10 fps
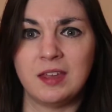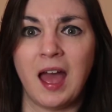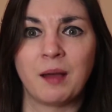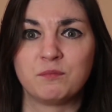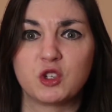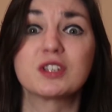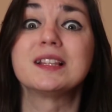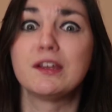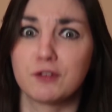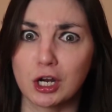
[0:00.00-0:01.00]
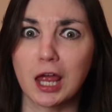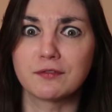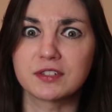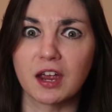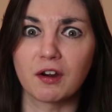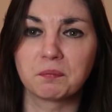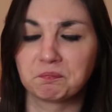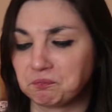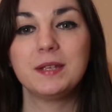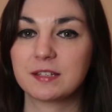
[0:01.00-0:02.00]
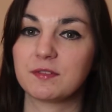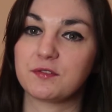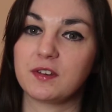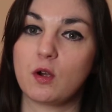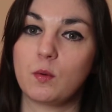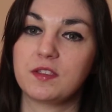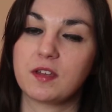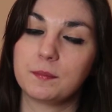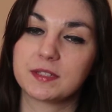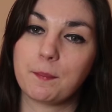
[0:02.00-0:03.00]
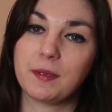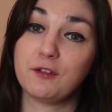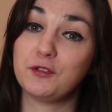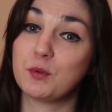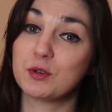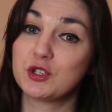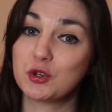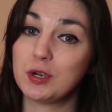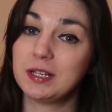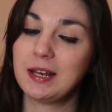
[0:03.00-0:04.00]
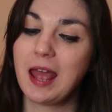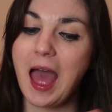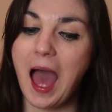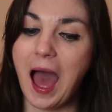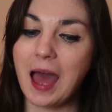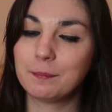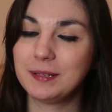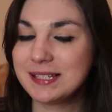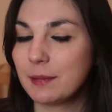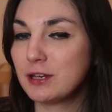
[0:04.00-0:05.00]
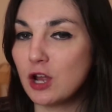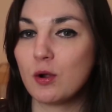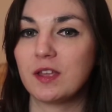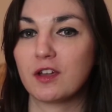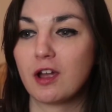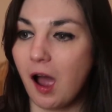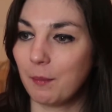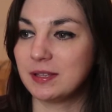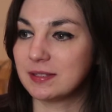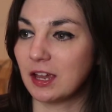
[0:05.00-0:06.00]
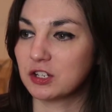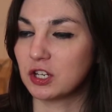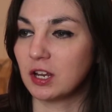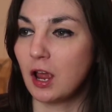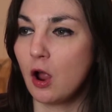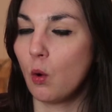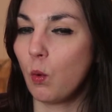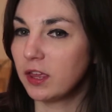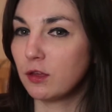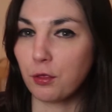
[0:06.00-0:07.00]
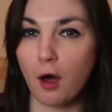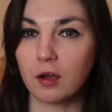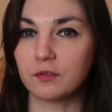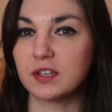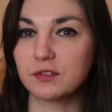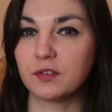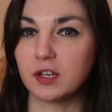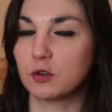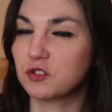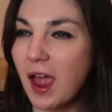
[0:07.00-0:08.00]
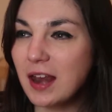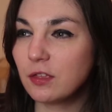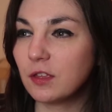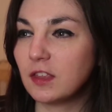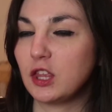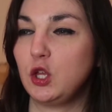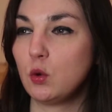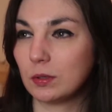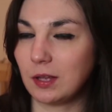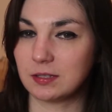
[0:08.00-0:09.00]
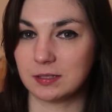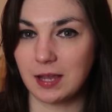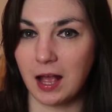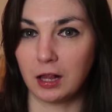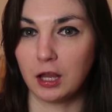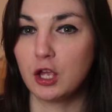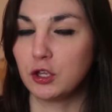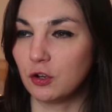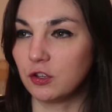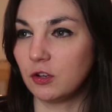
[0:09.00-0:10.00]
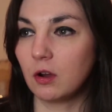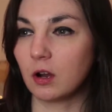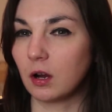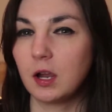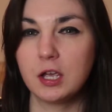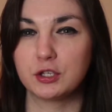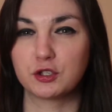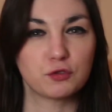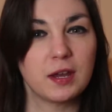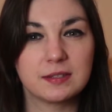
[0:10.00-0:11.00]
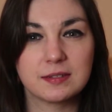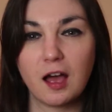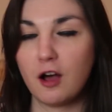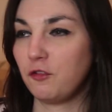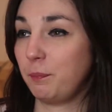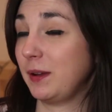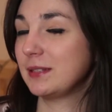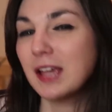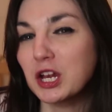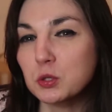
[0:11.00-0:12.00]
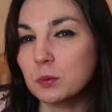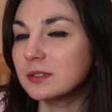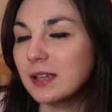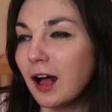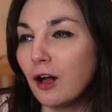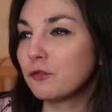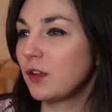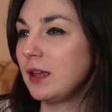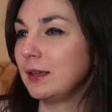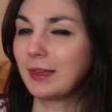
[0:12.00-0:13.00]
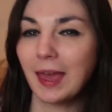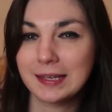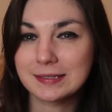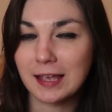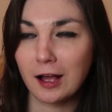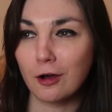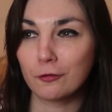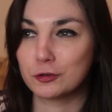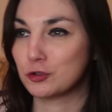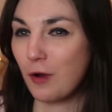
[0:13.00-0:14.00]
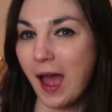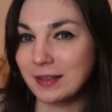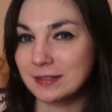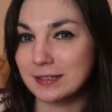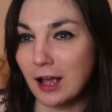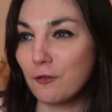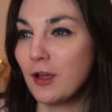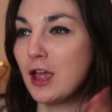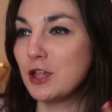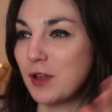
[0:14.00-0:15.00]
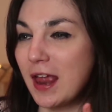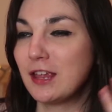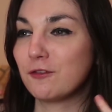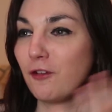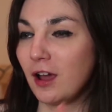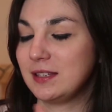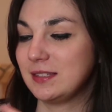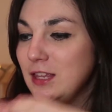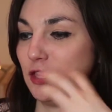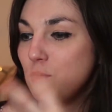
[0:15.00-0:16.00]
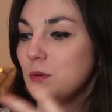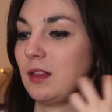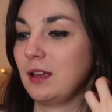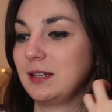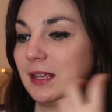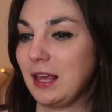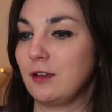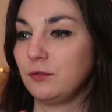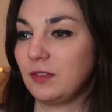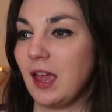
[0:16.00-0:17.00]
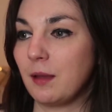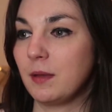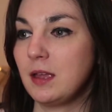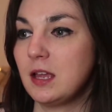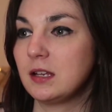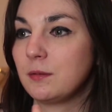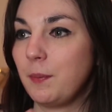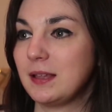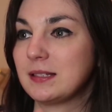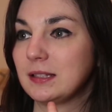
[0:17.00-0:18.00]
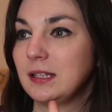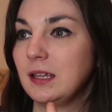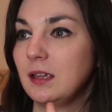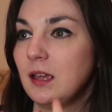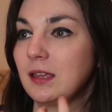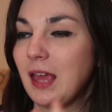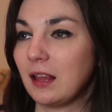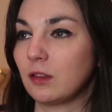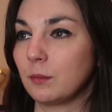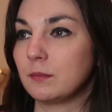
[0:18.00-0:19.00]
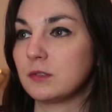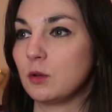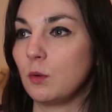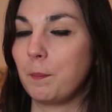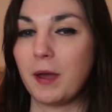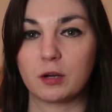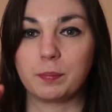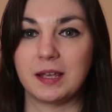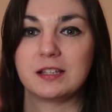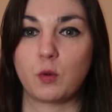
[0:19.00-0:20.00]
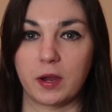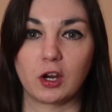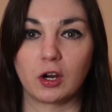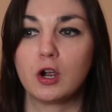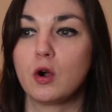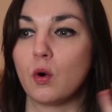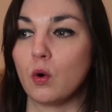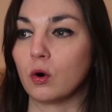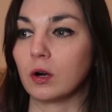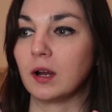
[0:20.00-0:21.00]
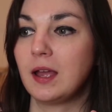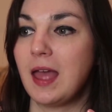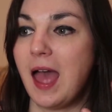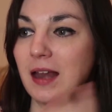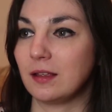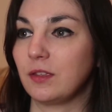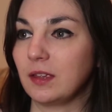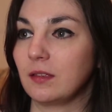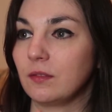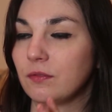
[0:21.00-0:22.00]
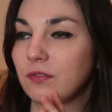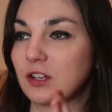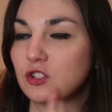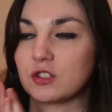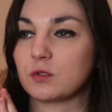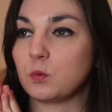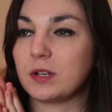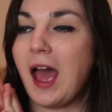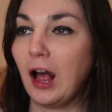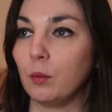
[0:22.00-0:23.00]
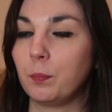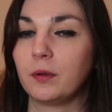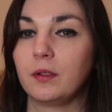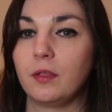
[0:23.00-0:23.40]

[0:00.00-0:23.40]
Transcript: yeah, just live your life, Sarah. Please give this video a wee thumbs up if you enjoyed it, and please let me know in the comment section what you thought of this video. Is there anything that you would like to tell your younger straight self, bisexual self, gay self, trans self? Is there any advice that you would like to give them to basically get them to a better place quicker, or anything that just would help